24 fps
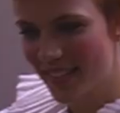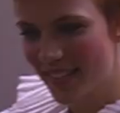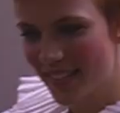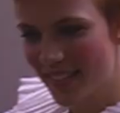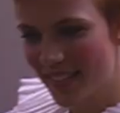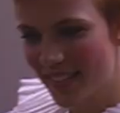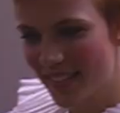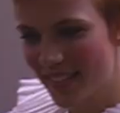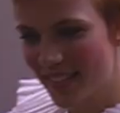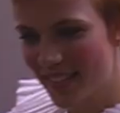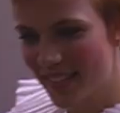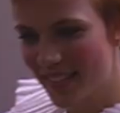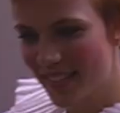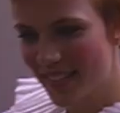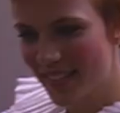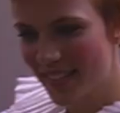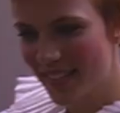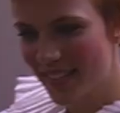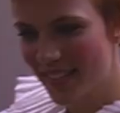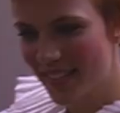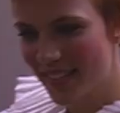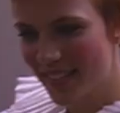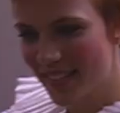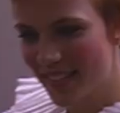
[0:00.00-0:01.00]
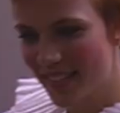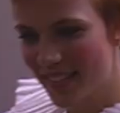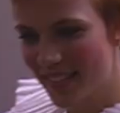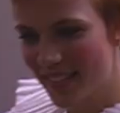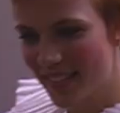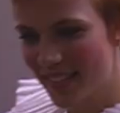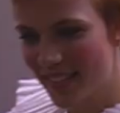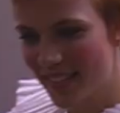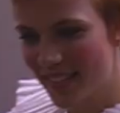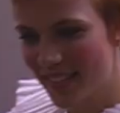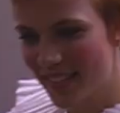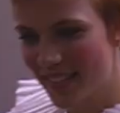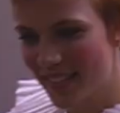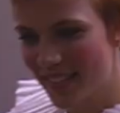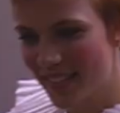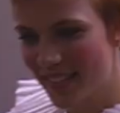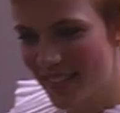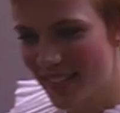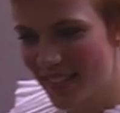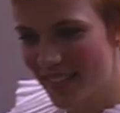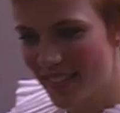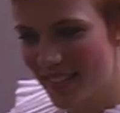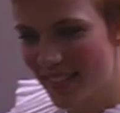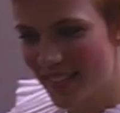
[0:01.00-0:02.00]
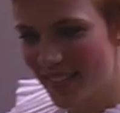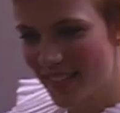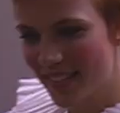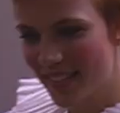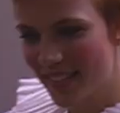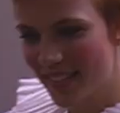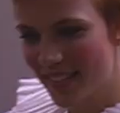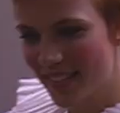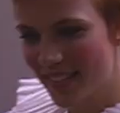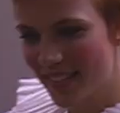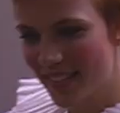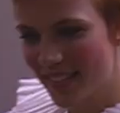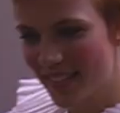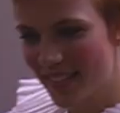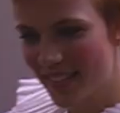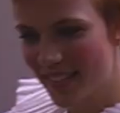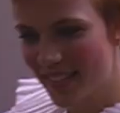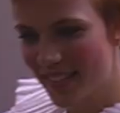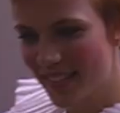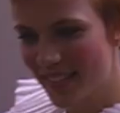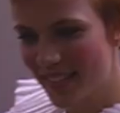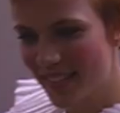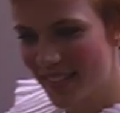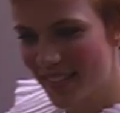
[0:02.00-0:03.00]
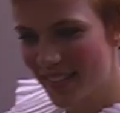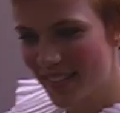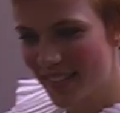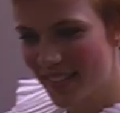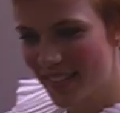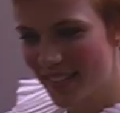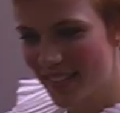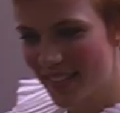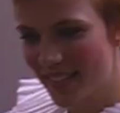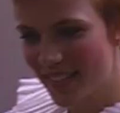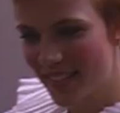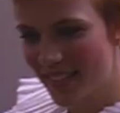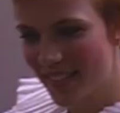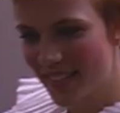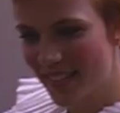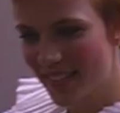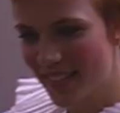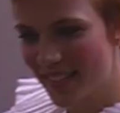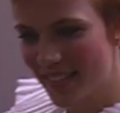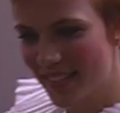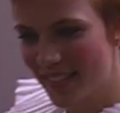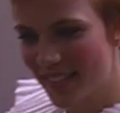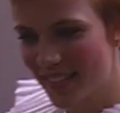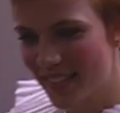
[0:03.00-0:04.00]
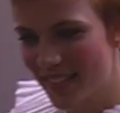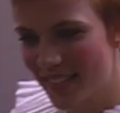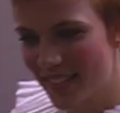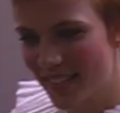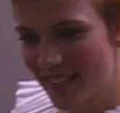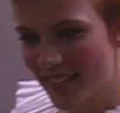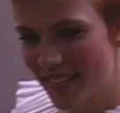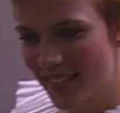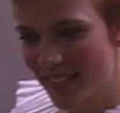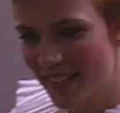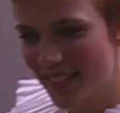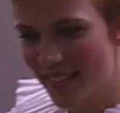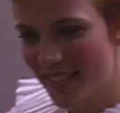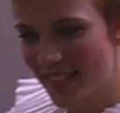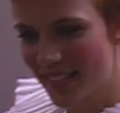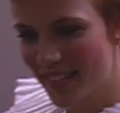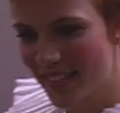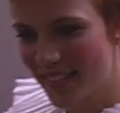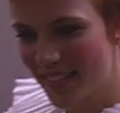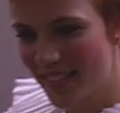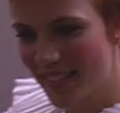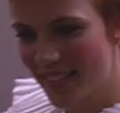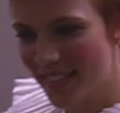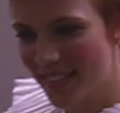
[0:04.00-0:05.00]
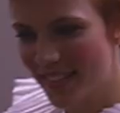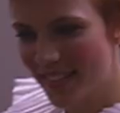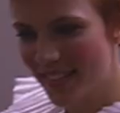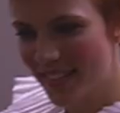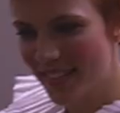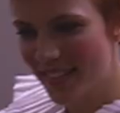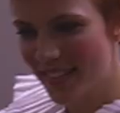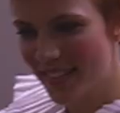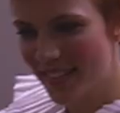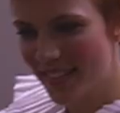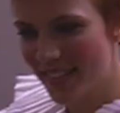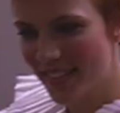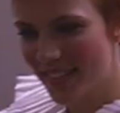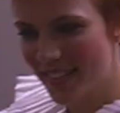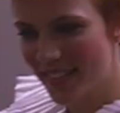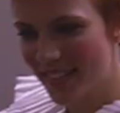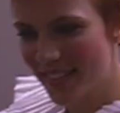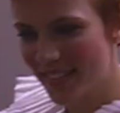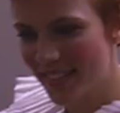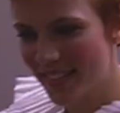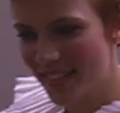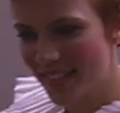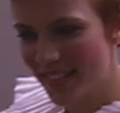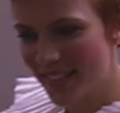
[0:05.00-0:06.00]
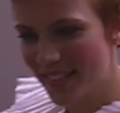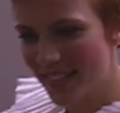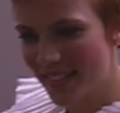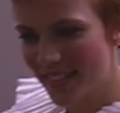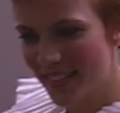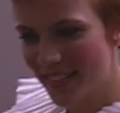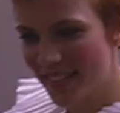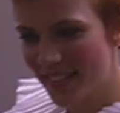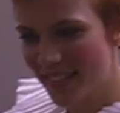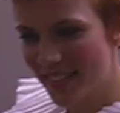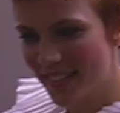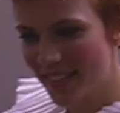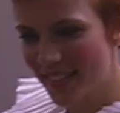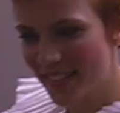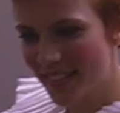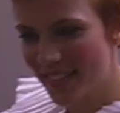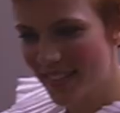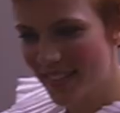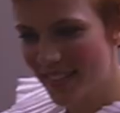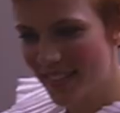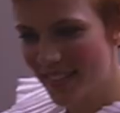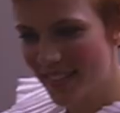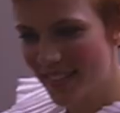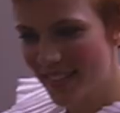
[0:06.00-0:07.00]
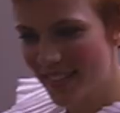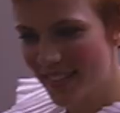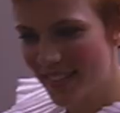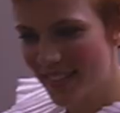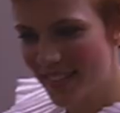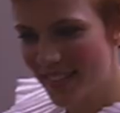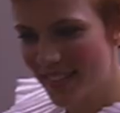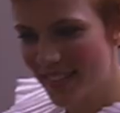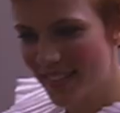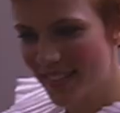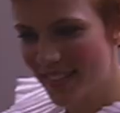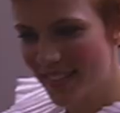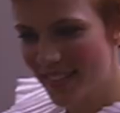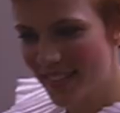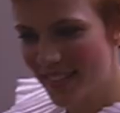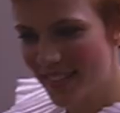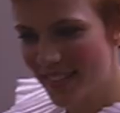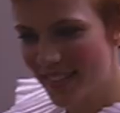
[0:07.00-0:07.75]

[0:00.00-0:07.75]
(silent)